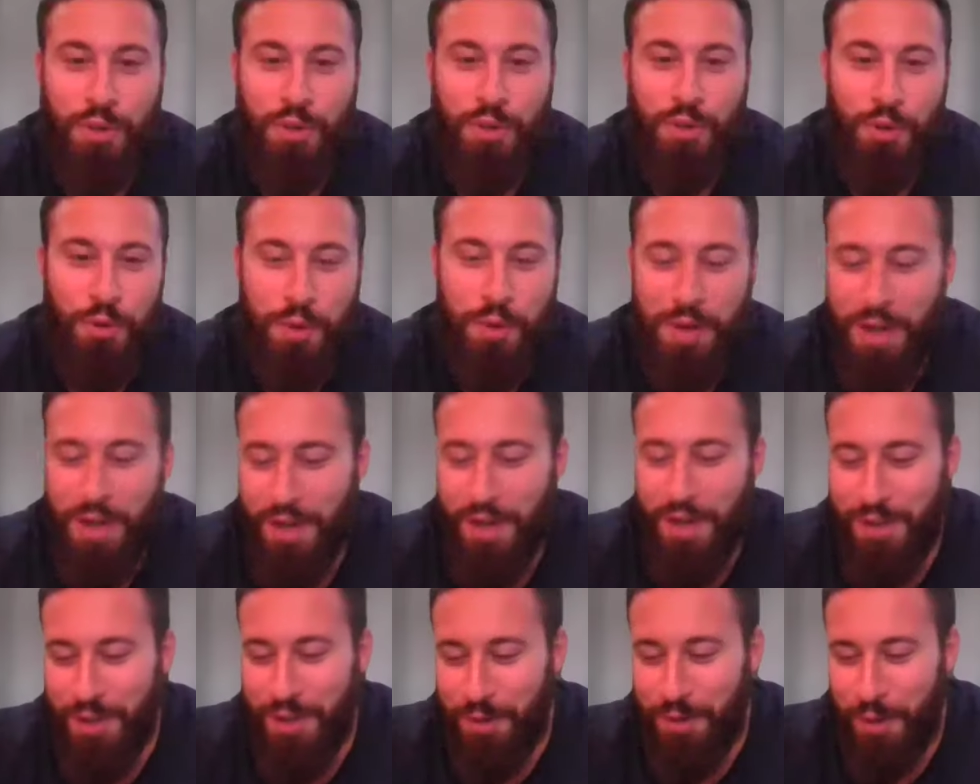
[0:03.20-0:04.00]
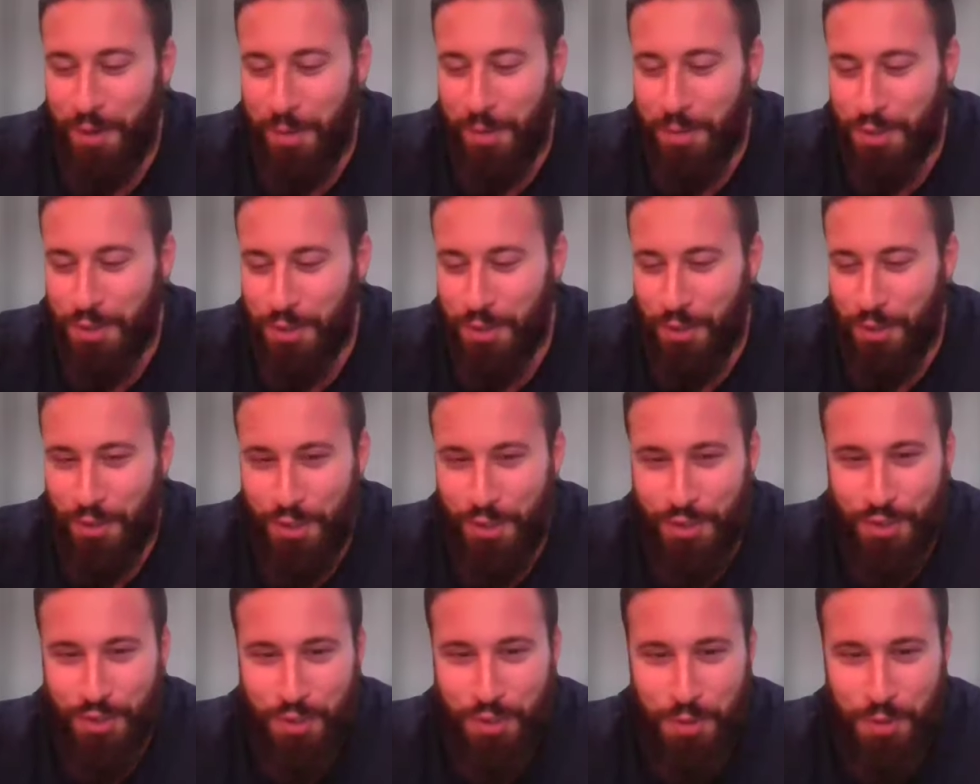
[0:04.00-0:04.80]
to another episode of
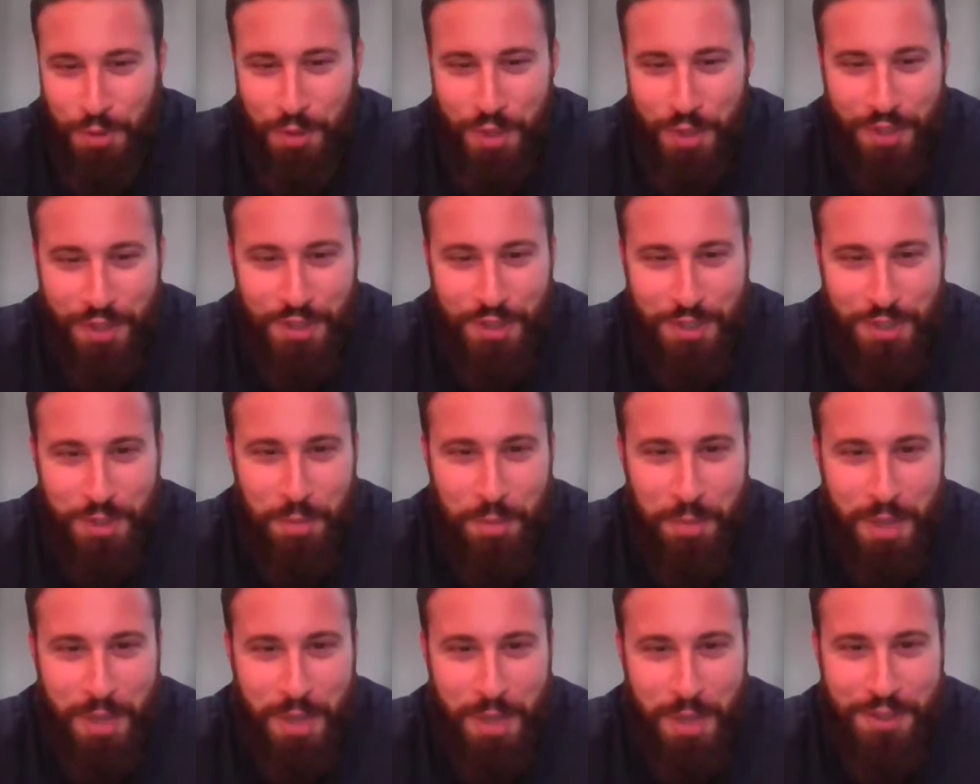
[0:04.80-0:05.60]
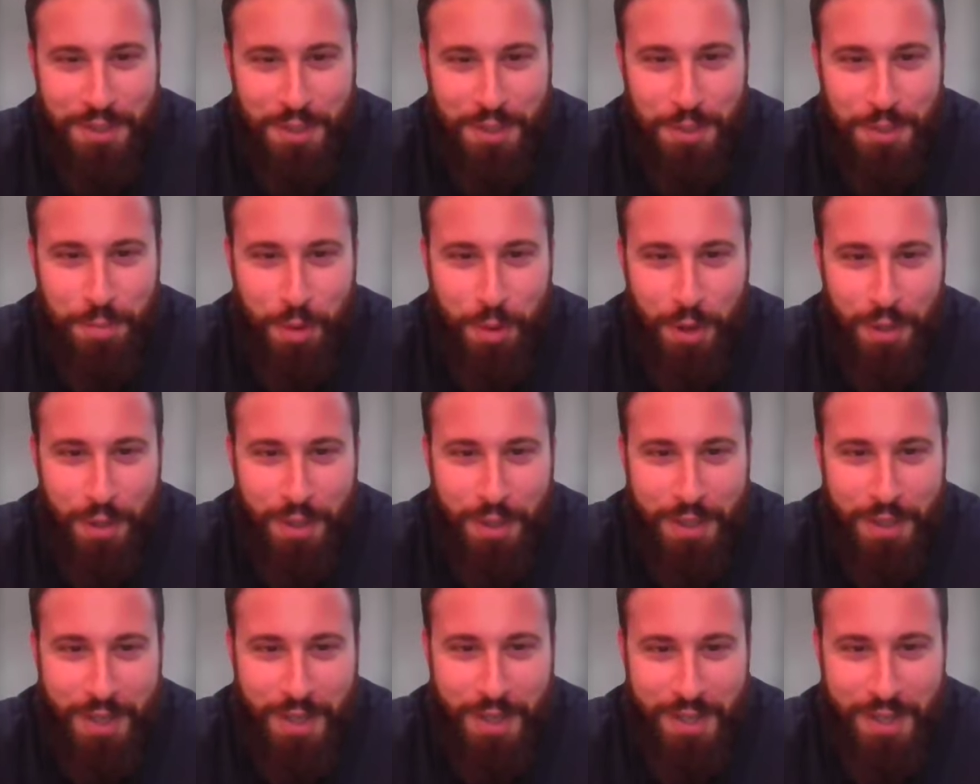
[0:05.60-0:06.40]
the Soothing Semantics
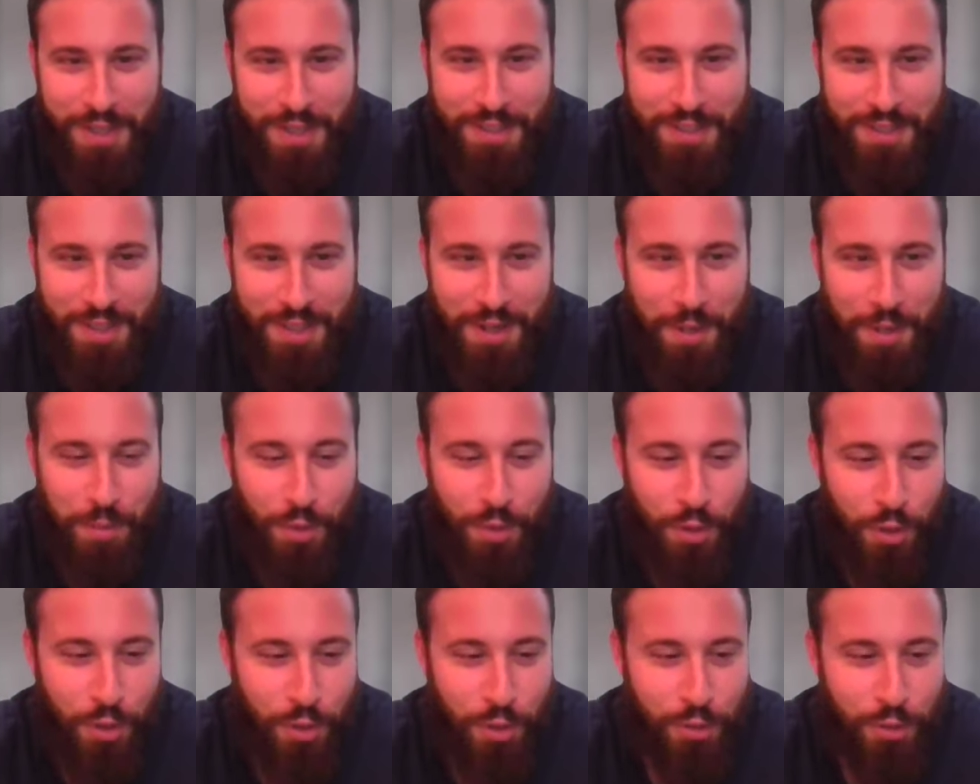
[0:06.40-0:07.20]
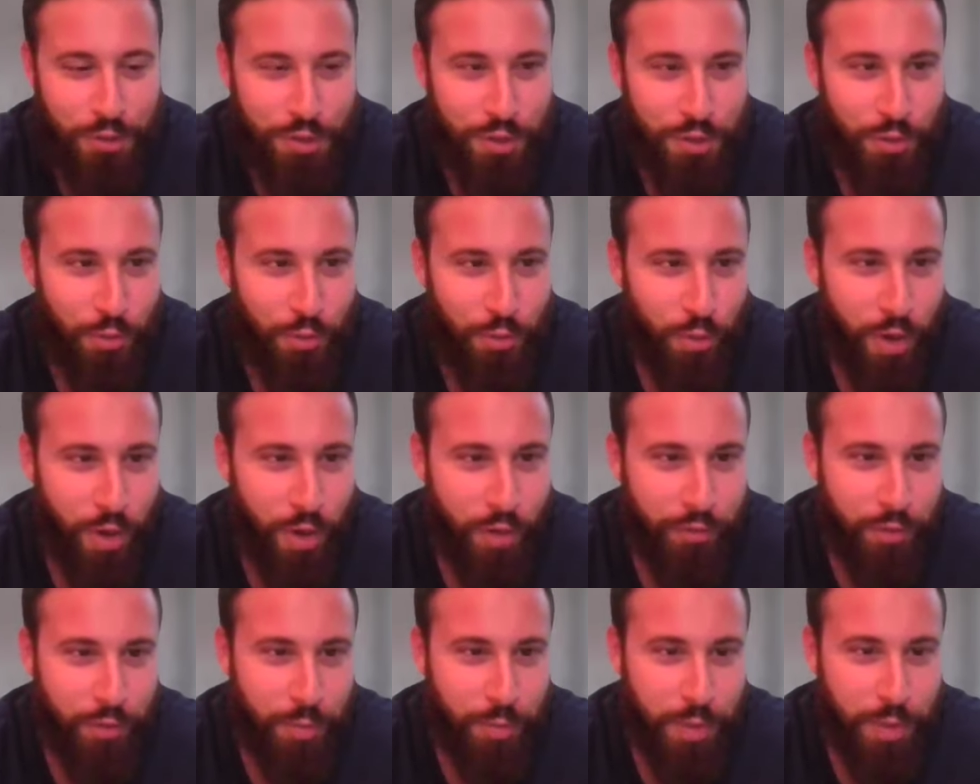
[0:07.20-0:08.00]
Podcast. I am your host,
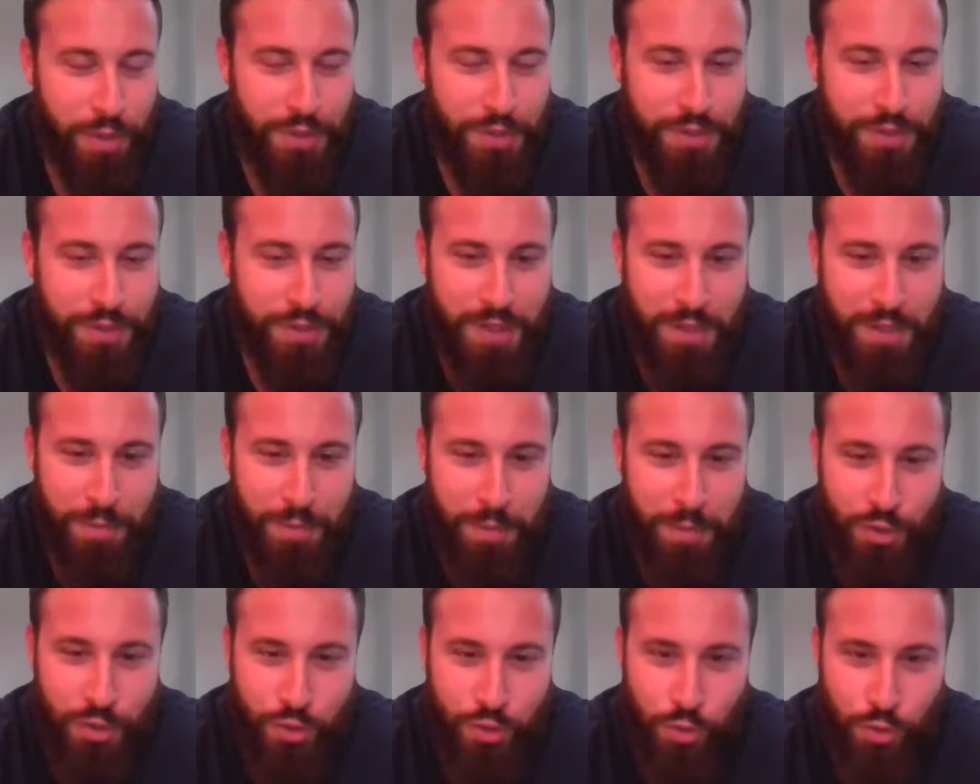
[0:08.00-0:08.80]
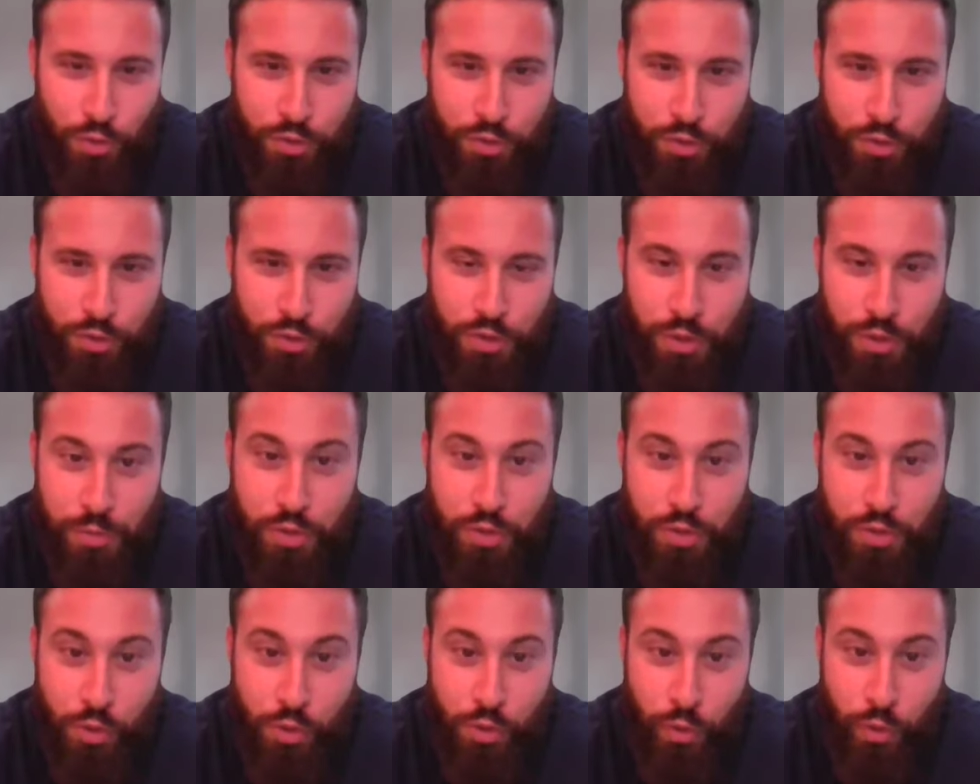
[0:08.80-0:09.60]
Rafi Pinsky. Make sure to
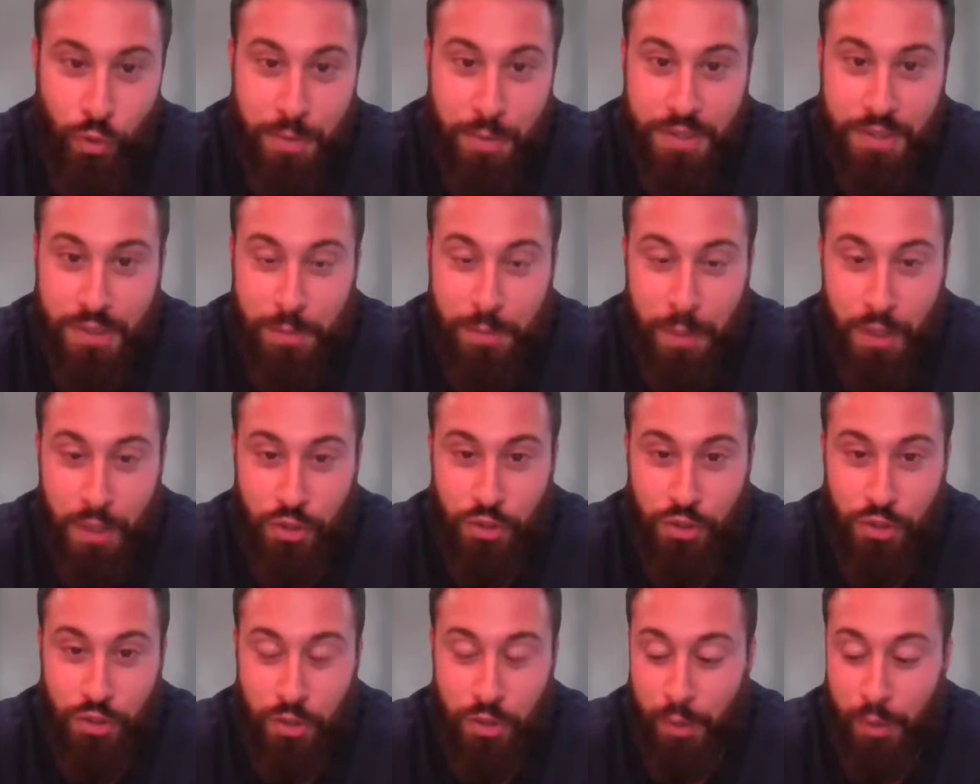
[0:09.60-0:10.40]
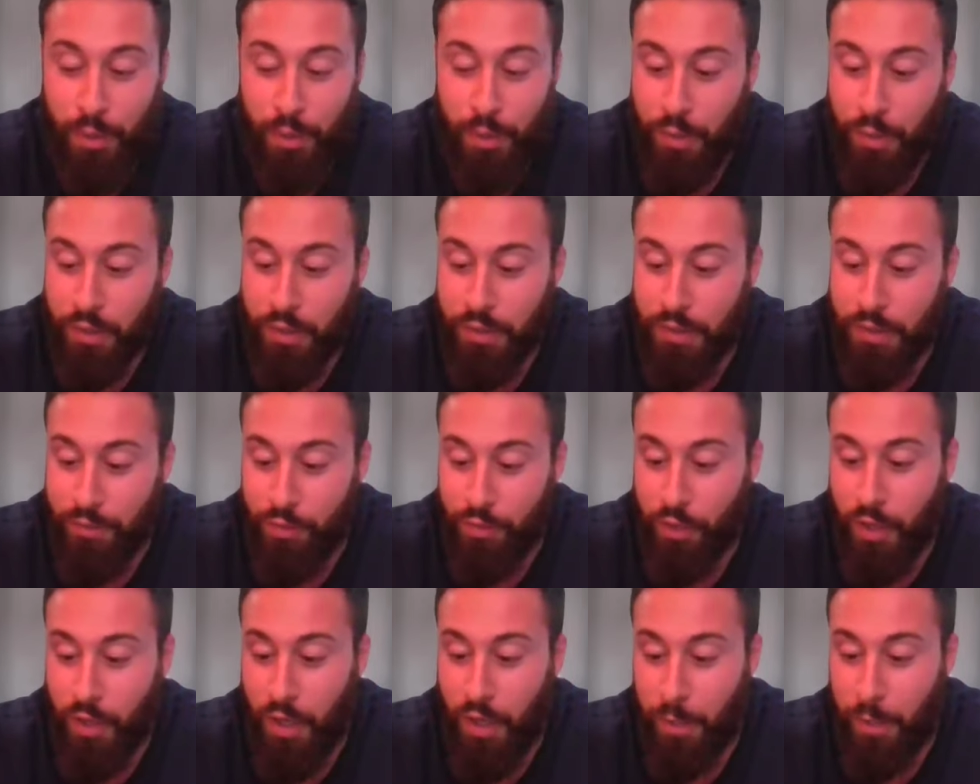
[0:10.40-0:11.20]
subscribe, smash the like button, leave
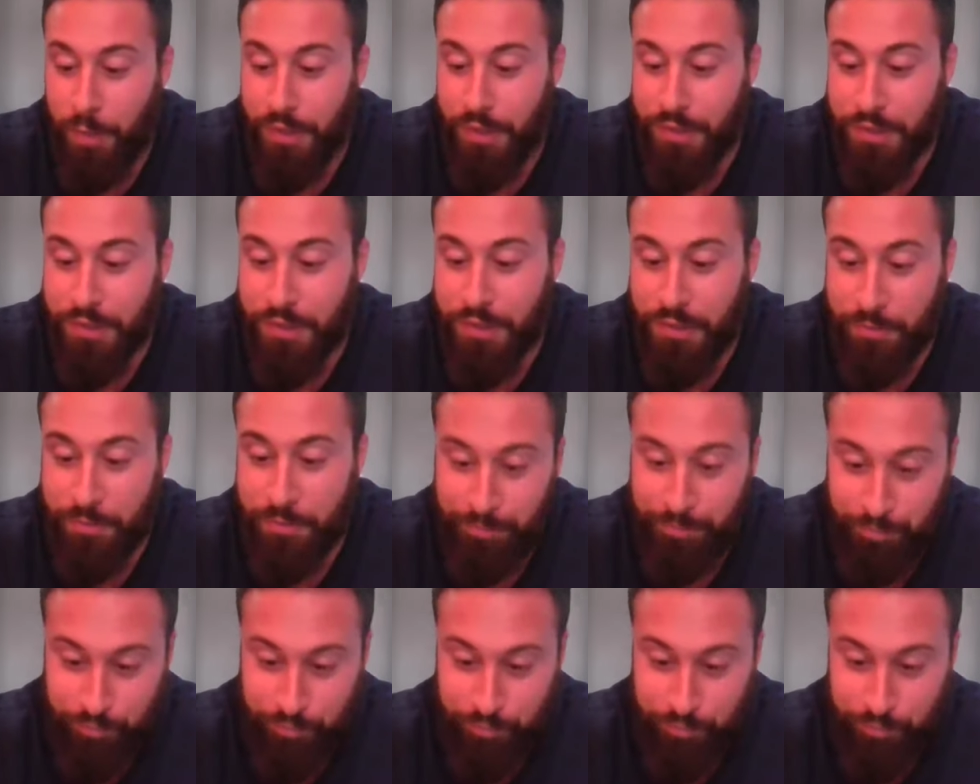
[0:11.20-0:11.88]
your comments.